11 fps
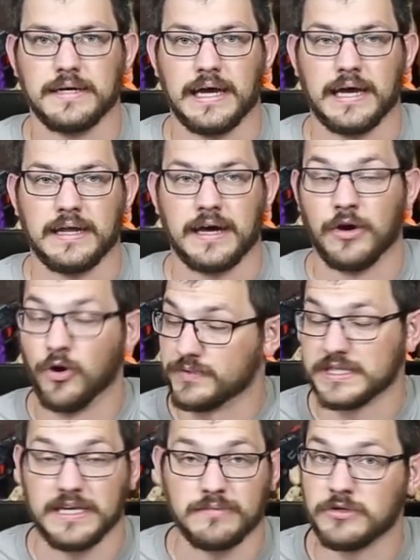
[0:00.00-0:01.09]
And I hope
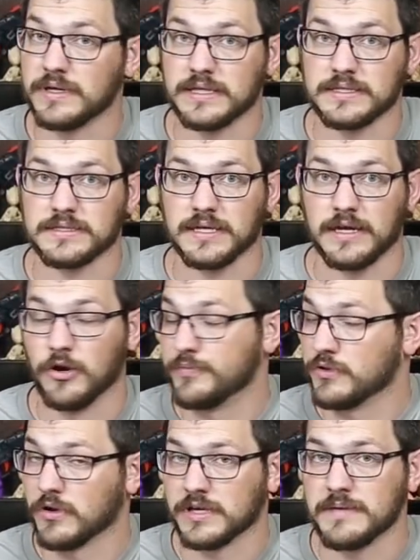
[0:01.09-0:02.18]
to keep doing this, and I hope
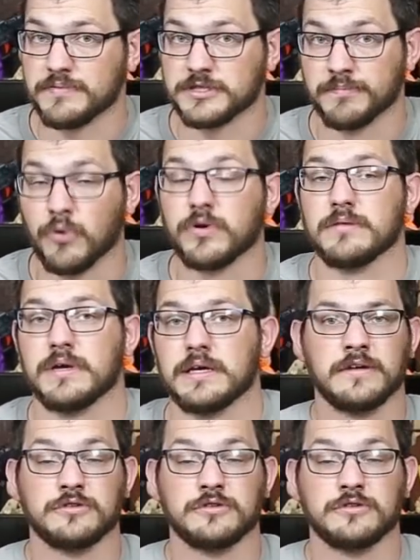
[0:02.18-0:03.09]
you all keep supporting me.